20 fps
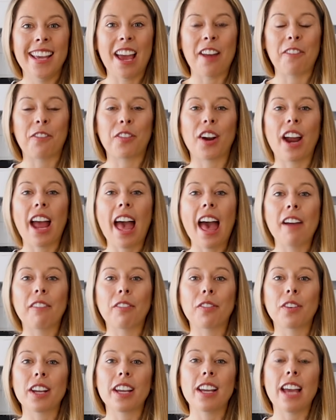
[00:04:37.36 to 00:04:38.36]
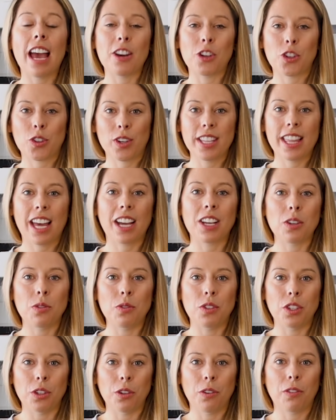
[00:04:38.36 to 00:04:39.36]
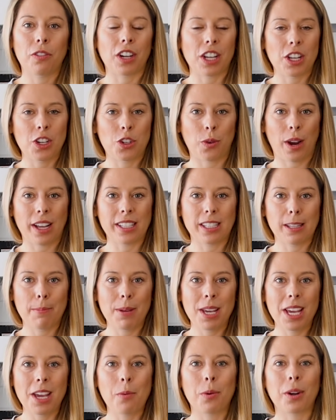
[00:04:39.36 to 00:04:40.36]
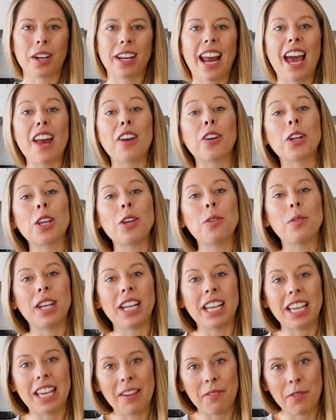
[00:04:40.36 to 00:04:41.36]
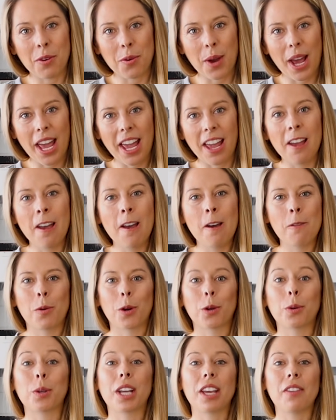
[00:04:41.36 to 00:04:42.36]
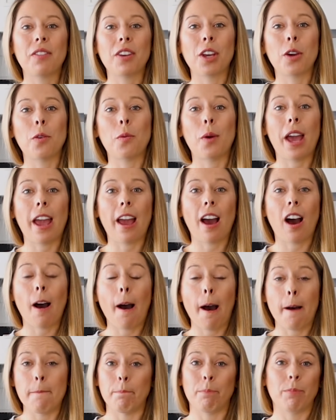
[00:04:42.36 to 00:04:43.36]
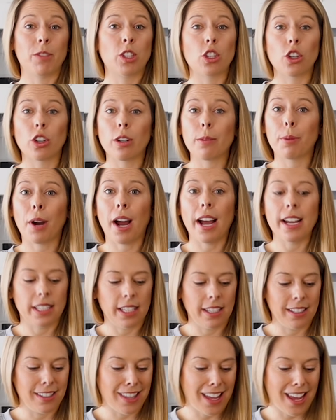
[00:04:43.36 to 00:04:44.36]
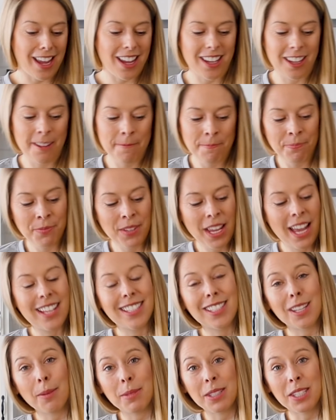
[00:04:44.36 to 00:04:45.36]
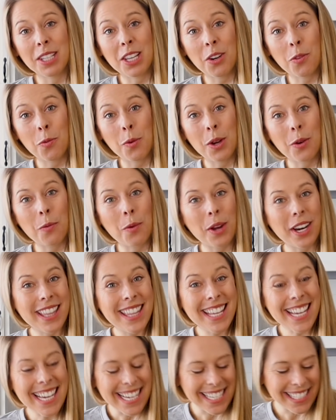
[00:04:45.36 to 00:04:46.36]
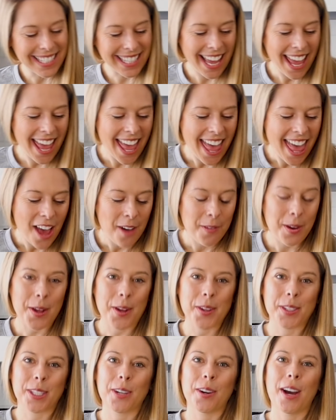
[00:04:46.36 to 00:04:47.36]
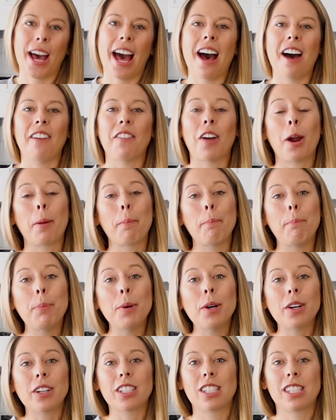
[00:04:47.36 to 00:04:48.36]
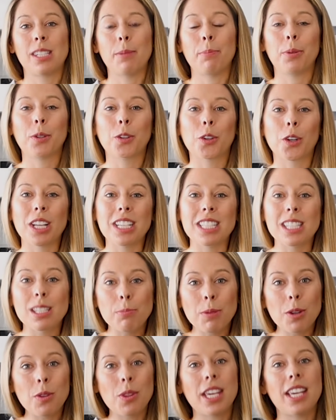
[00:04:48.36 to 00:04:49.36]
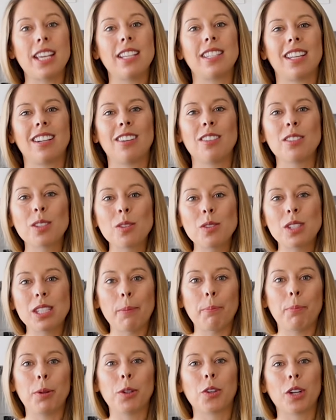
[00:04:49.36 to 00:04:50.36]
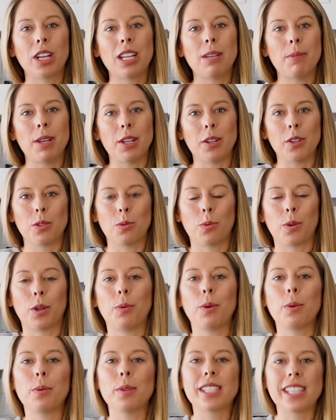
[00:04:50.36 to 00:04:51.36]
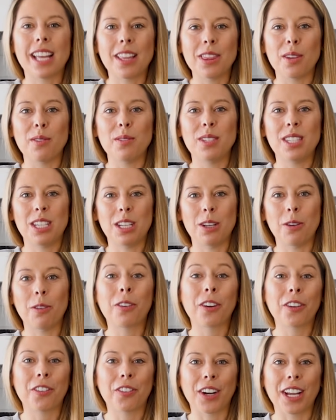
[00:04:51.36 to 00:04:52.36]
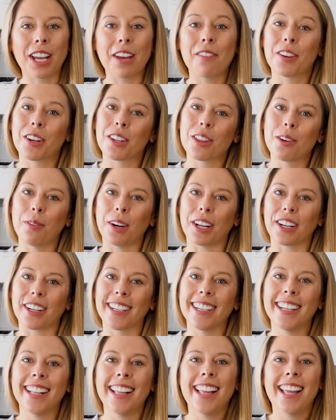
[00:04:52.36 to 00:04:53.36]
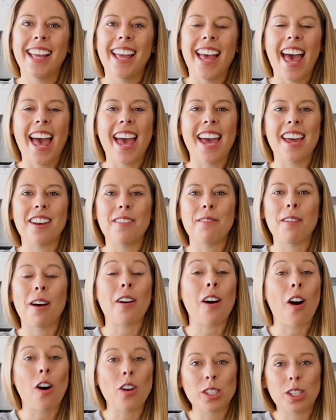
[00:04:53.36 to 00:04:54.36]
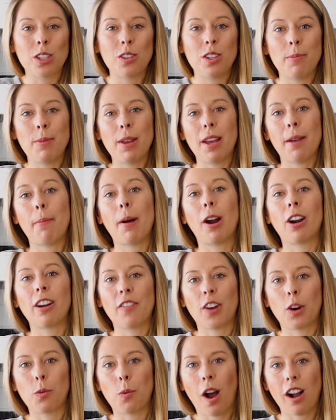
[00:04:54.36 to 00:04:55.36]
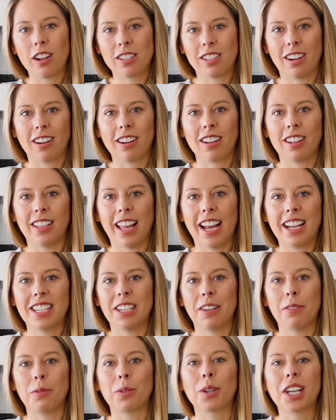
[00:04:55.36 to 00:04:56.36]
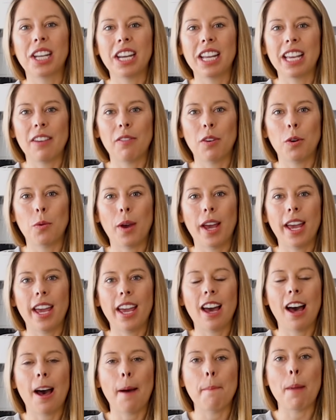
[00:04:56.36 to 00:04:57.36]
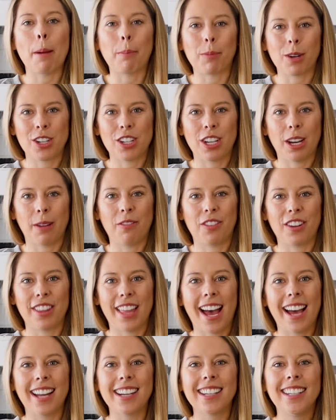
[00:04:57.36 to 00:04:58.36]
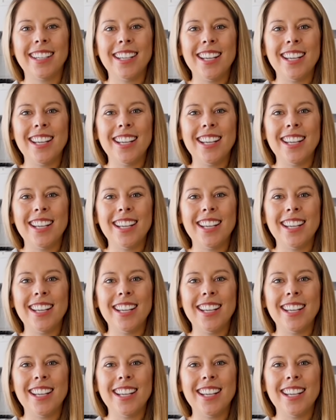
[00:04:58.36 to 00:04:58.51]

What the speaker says: And for every entry that you do for each recipe, we're gonna enter you in a giveaway where we're giving away certain prizes, like someone's gonna win one of these. We also have our books, Simple Green Smoothies, and also Simple Green Meals, where we will send those to you for free if you're the winner. And also to be a part of our Rockstar Collective, we're gonna give away a membership for that.